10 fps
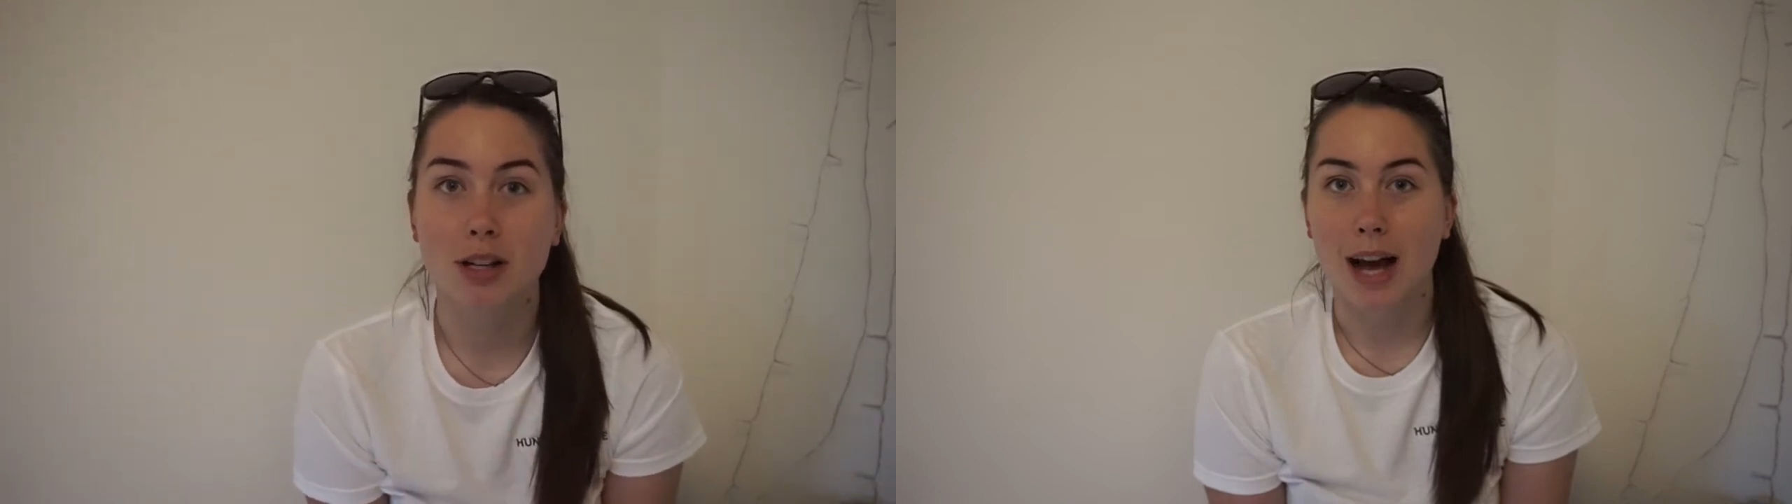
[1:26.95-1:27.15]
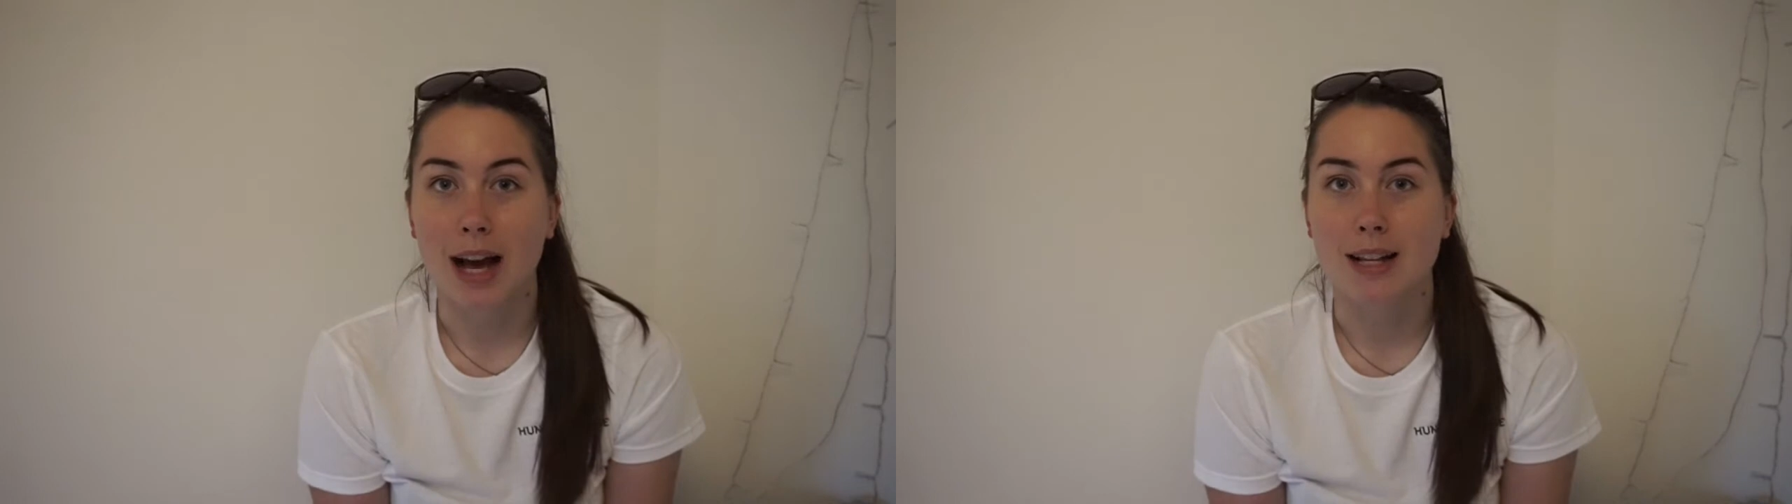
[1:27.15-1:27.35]

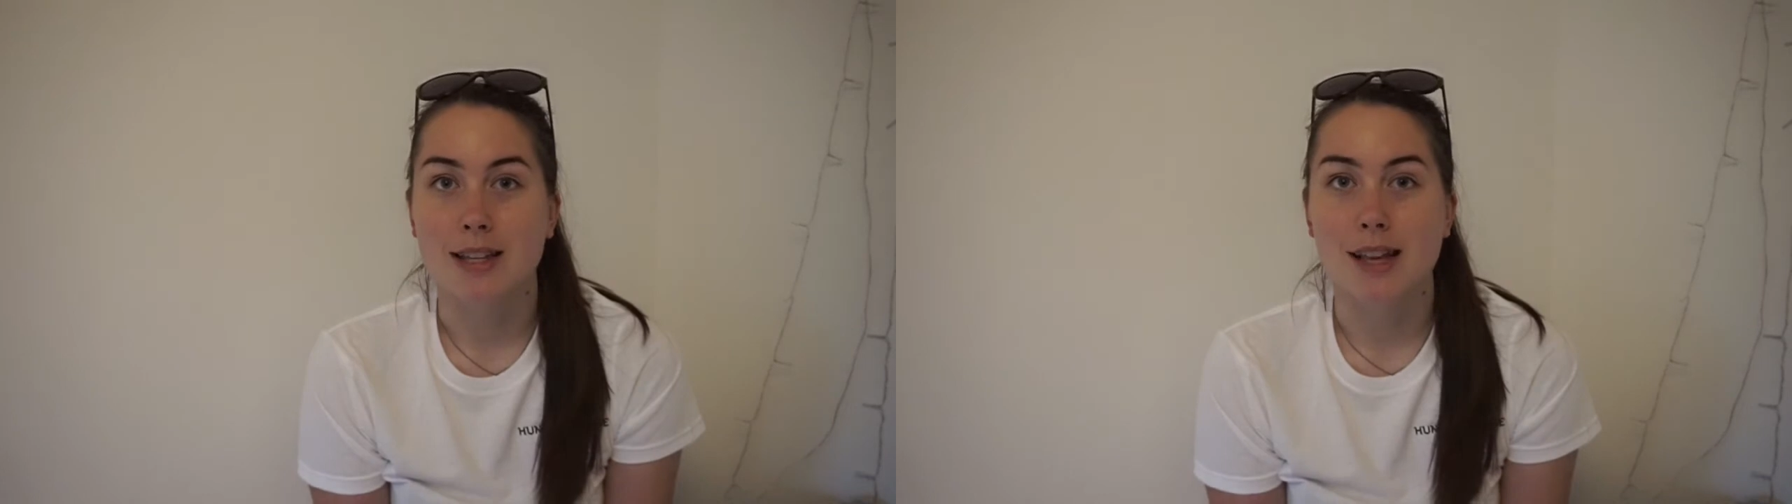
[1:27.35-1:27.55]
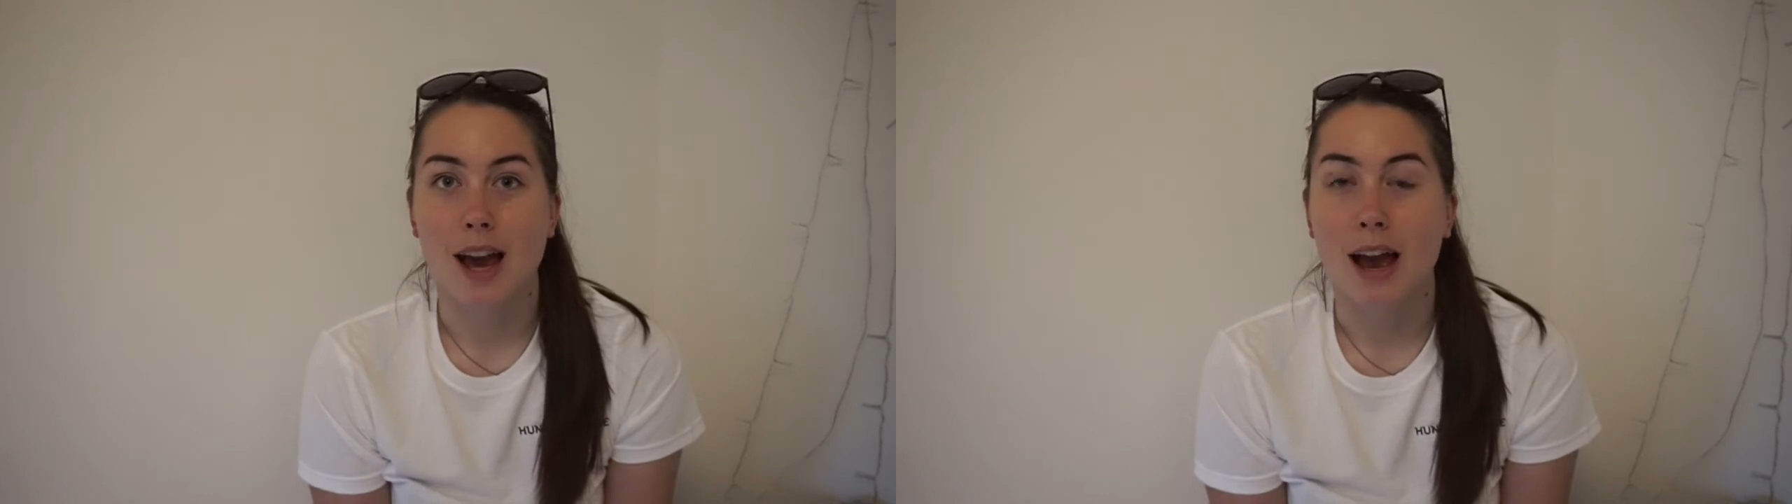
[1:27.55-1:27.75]

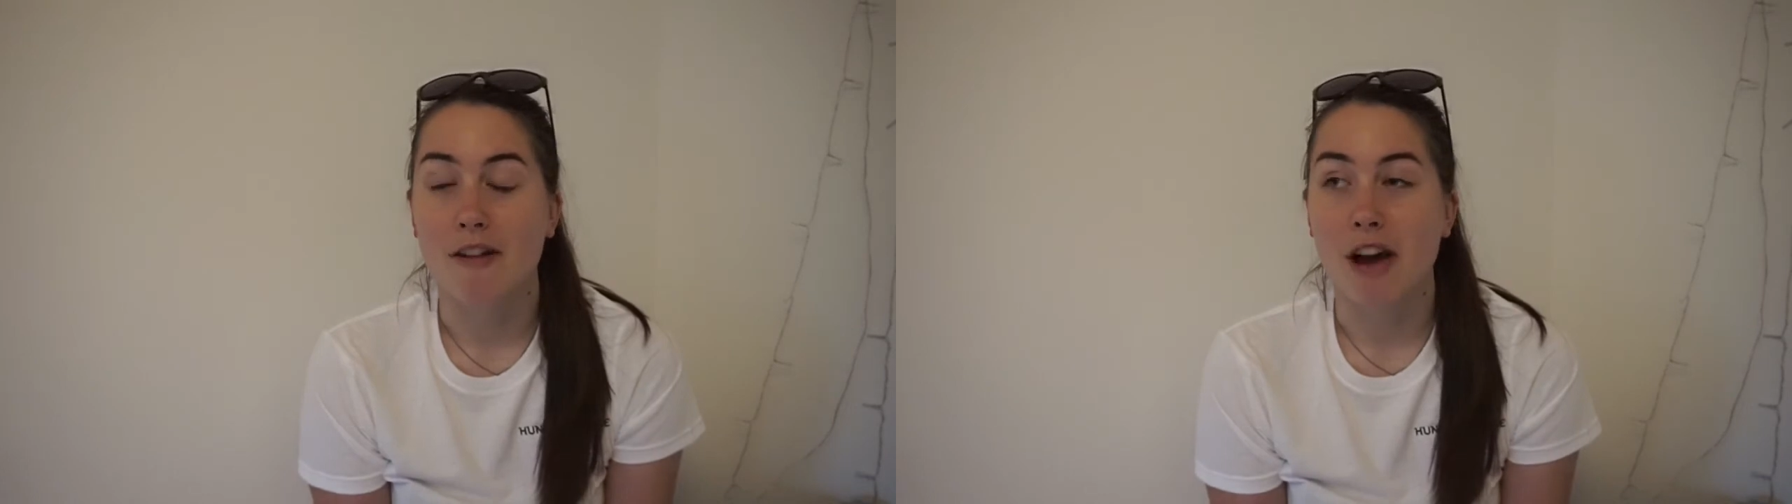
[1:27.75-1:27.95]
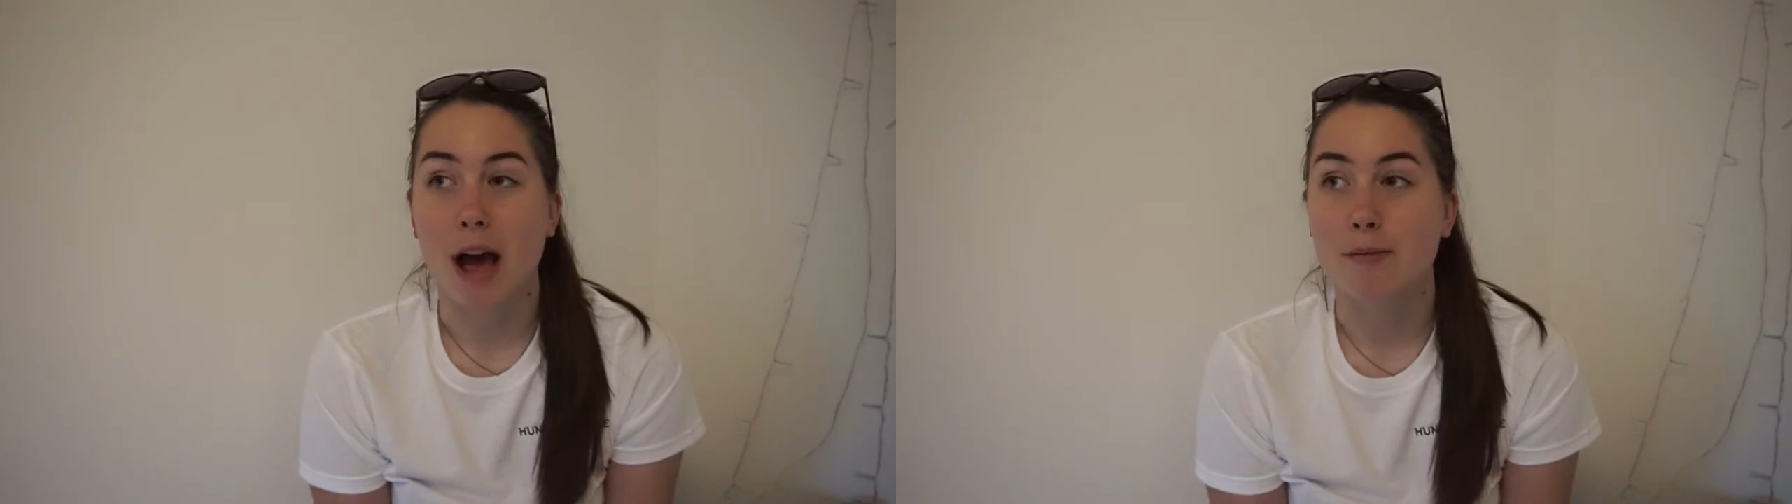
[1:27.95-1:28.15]
and I have
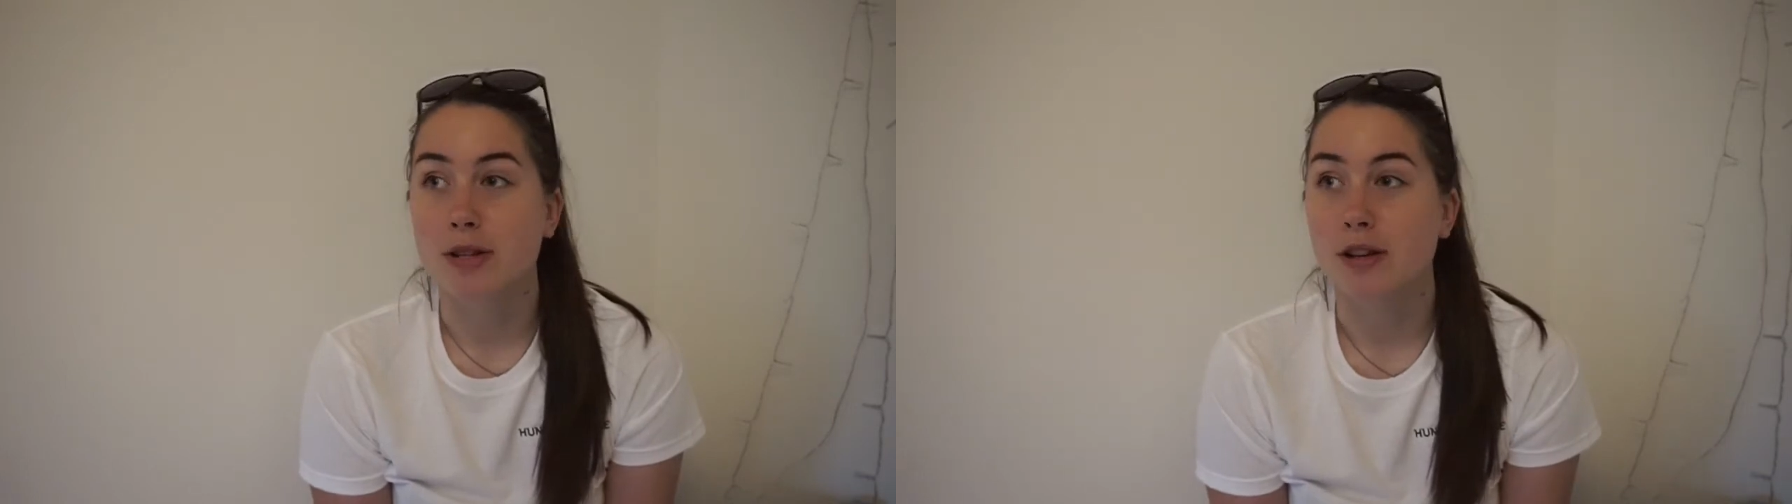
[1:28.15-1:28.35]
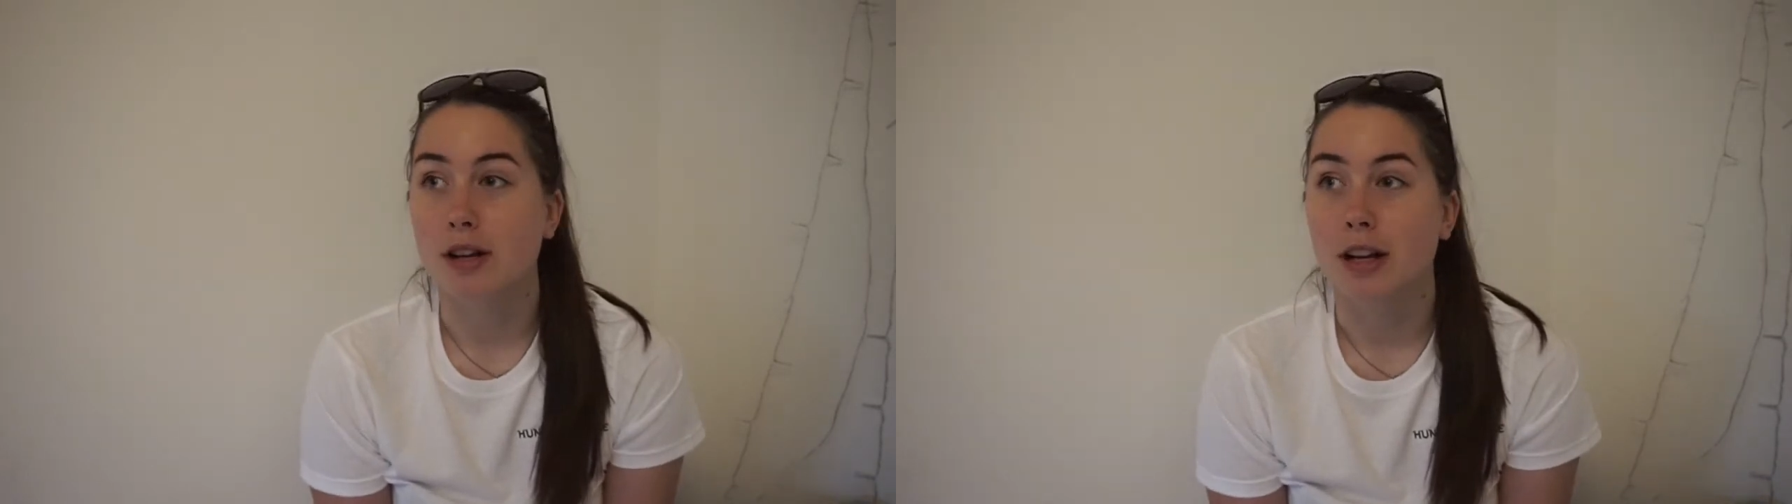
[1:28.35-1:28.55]

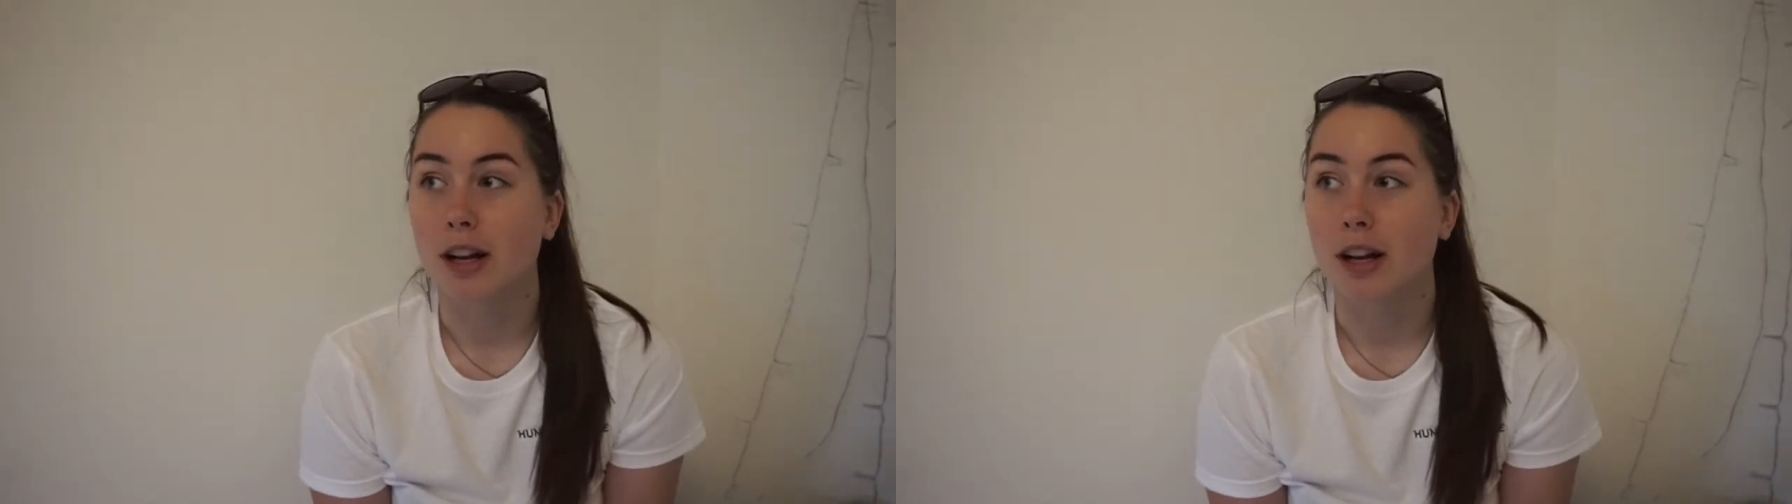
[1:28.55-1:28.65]
absolutely